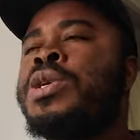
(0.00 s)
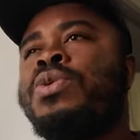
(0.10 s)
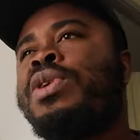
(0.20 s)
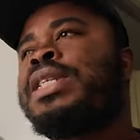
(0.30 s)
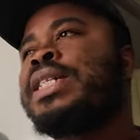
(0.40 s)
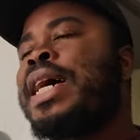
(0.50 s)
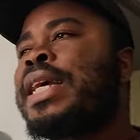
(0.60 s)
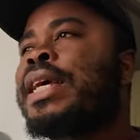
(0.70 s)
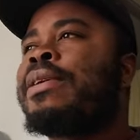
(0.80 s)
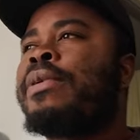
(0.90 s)
We were just
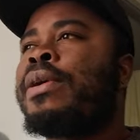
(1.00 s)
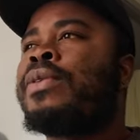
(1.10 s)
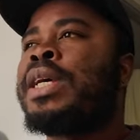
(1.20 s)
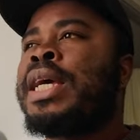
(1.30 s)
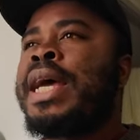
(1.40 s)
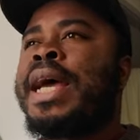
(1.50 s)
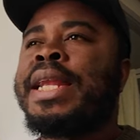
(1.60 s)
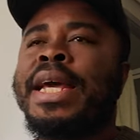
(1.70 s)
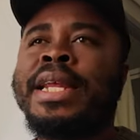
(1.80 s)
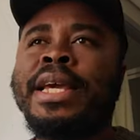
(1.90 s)
hanging around,
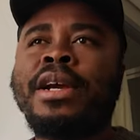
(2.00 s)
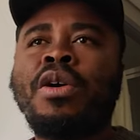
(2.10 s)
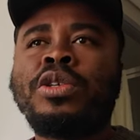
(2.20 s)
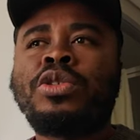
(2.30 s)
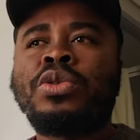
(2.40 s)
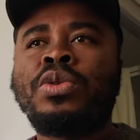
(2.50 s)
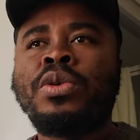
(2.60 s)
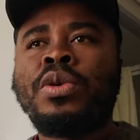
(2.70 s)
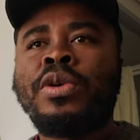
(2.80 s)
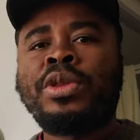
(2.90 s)
and then it got to
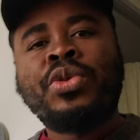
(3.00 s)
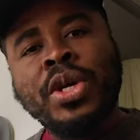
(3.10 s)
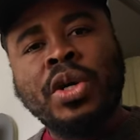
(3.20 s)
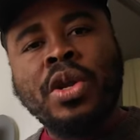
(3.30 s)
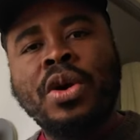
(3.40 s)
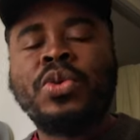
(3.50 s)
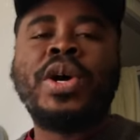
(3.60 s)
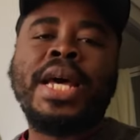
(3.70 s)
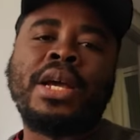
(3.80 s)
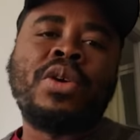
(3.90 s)
3 o'clock. We
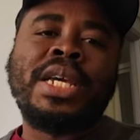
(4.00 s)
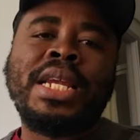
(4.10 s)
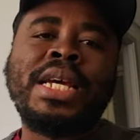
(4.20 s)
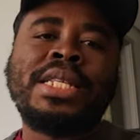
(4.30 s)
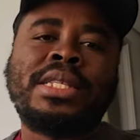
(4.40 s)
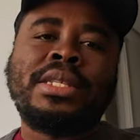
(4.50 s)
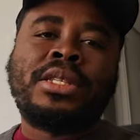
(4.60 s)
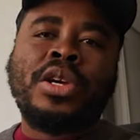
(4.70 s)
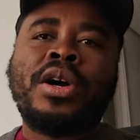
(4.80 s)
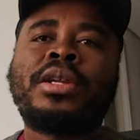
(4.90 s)
were like, okay, let's
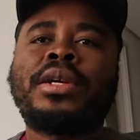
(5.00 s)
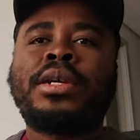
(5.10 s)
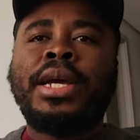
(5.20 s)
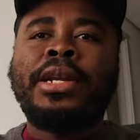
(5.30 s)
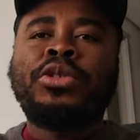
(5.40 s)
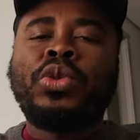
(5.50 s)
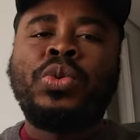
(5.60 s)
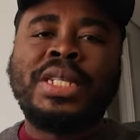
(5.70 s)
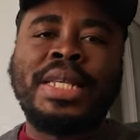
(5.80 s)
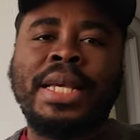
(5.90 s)
start heading
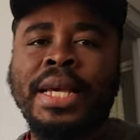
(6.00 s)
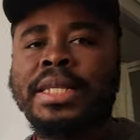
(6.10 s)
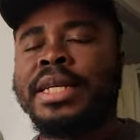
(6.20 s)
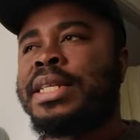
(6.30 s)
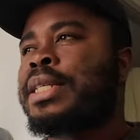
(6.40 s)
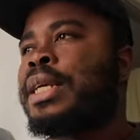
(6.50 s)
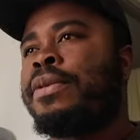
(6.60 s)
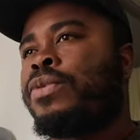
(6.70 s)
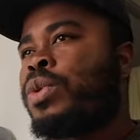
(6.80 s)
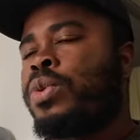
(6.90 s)
towards the gate and see
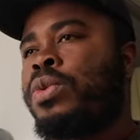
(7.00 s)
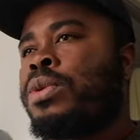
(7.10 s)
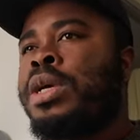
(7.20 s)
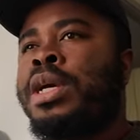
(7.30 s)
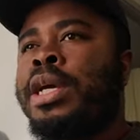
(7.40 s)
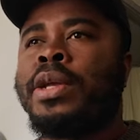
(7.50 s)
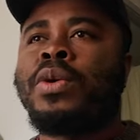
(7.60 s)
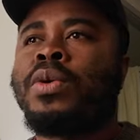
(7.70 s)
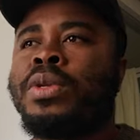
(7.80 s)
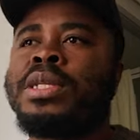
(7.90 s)
if we will, you
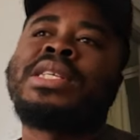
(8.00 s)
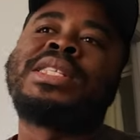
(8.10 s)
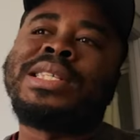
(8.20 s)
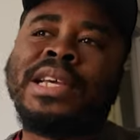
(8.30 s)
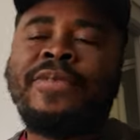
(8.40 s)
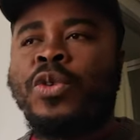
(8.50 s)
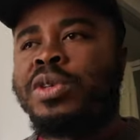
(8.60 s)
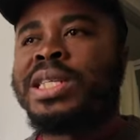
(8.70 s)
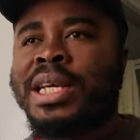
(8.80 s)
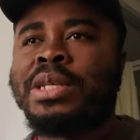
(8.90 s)
know, since they said
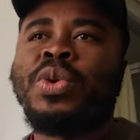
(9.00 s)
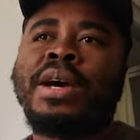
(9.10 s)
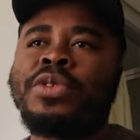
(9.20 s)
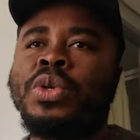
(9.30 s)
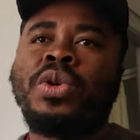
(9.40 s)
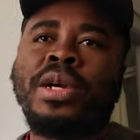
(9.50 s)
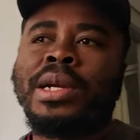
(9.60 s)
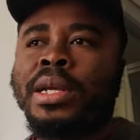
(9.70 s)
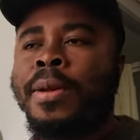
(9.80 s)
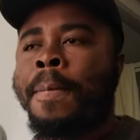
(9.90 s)
4:30, we have to go
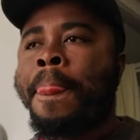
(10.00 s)
early.